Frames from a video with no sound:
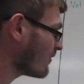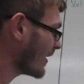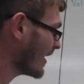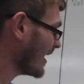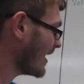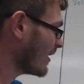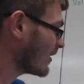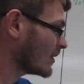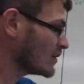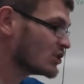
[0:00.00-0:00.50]

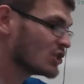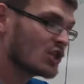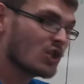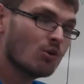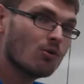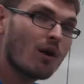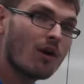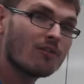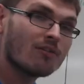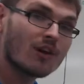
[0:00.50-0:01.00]
here and
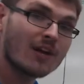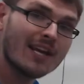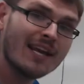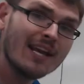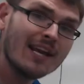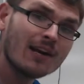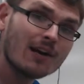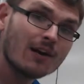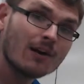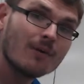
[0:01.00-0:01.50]
2 over
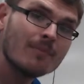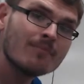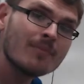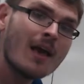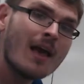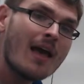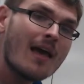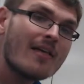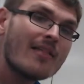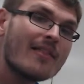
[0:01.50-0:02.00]
here,
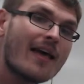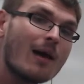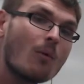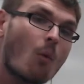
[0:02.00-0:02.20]
they